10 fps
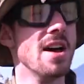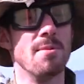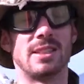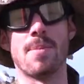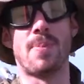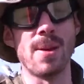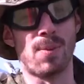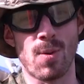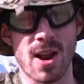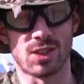But then
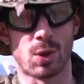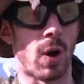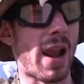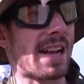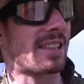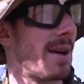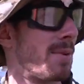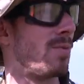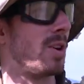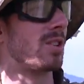people wanted to collect them
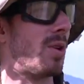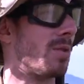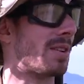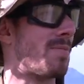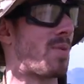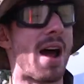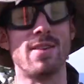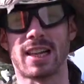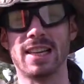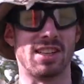and wanted to own them
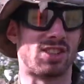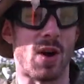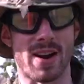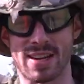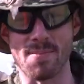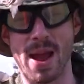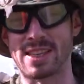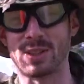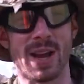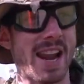privately. They sorted them back
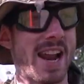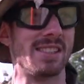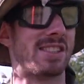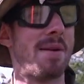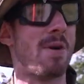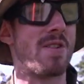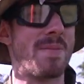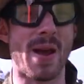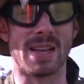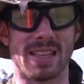together and somehow
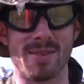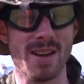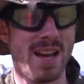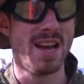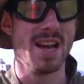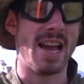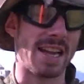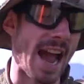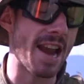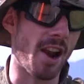repaired them.
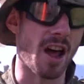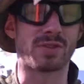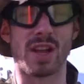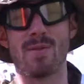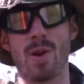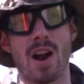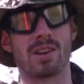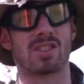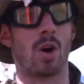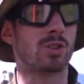Again, a lot of them were
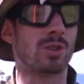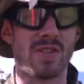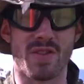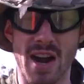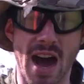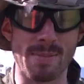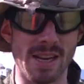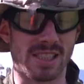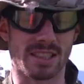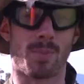sold to different
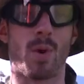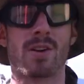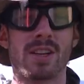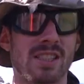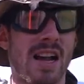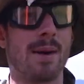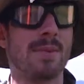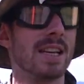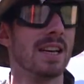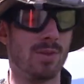armies, like the Portuguese
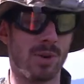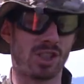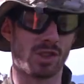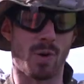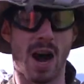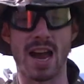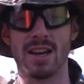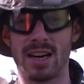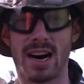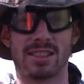army, which is why
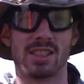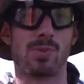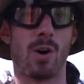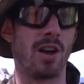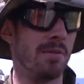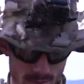this one,